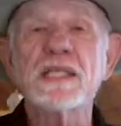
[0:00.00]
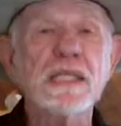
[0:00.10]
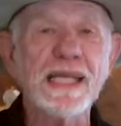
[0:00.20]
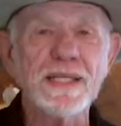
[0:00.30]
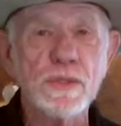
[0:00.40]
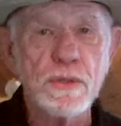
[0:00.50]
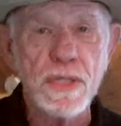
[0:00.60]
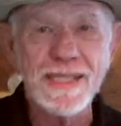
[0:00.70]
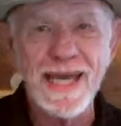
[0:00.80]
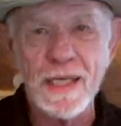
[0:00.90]
sliced through
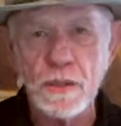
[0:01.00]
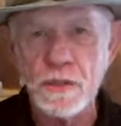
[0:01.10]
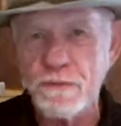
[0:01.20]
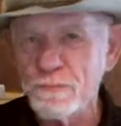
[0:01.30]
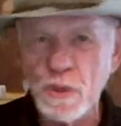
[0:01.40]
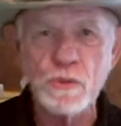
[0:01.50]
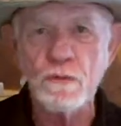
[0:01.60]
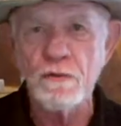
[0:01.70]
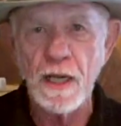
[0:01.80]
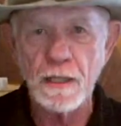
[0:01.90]
the tatters of
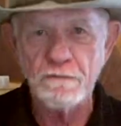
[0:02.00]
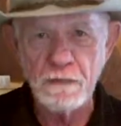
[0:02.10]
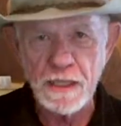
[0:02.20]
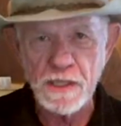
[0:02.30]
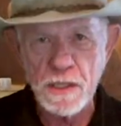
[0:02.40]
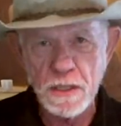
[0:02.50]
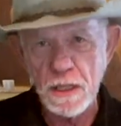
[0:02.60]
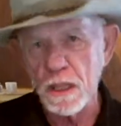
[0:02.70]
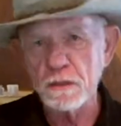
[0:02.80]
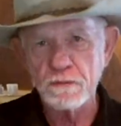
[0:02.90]
putrefying flesh
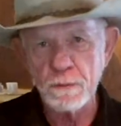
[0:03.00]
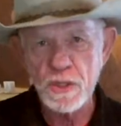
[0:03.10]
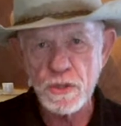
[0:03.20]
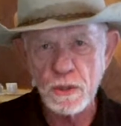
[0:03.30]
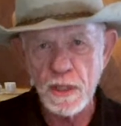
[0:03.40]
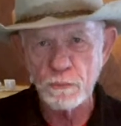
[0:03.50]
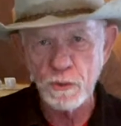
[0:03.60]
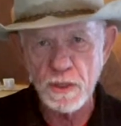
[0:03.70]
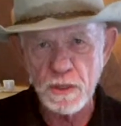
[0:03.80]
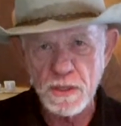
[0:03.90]
that hung from its tore-up
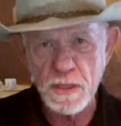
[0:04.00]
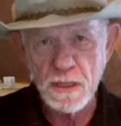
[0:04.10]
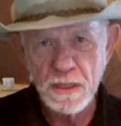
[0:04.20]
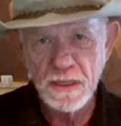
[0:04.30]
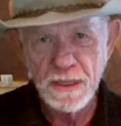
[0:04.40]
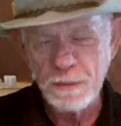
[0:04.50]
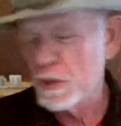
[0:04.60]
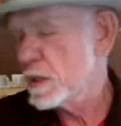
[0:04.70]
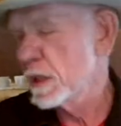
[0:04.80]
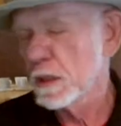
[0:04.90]
withers, a
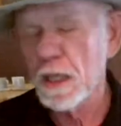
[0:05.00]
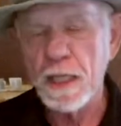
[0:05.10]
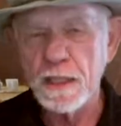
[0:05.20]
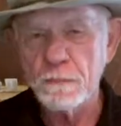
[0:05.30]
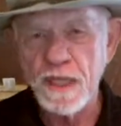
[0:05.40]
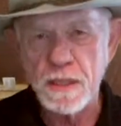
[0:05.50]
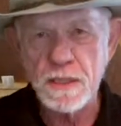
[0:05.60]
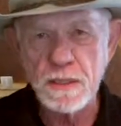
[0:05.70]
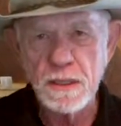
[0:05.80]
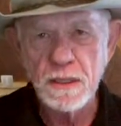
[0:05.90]
most ungodly
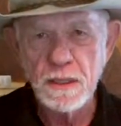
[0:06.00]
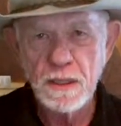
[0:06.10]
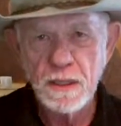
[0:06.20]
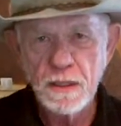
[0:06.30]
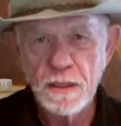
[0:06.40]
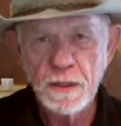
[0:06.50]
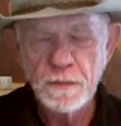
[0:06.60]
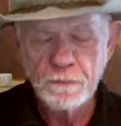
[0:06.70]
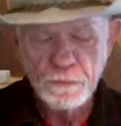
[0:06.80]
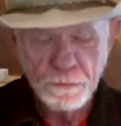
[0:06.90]
mess.
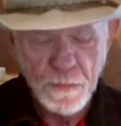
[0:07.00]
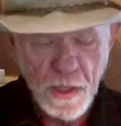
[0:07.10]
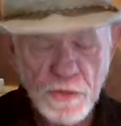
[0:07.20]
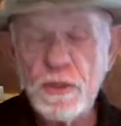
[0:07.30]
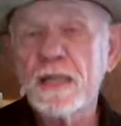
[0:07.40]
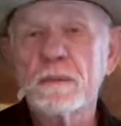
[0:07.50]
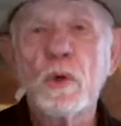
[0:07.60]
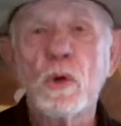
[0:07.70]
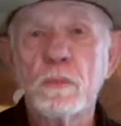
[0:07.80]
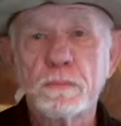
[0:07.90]
Then I tracked him
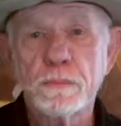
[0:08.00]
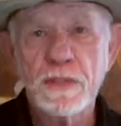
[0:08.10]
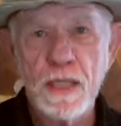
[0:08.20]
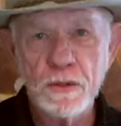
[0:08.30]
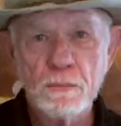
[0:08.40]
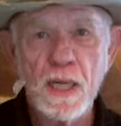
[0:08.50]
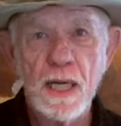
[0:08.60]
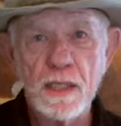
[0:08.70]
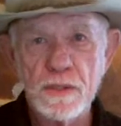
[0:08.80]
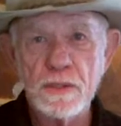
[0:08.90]
home, 100
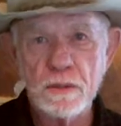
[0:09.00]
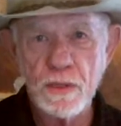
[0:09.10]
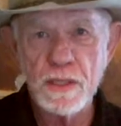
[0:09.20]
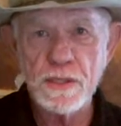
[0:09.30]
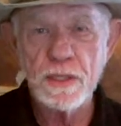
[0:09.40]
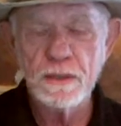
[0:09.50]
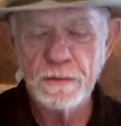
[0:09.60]
miles across the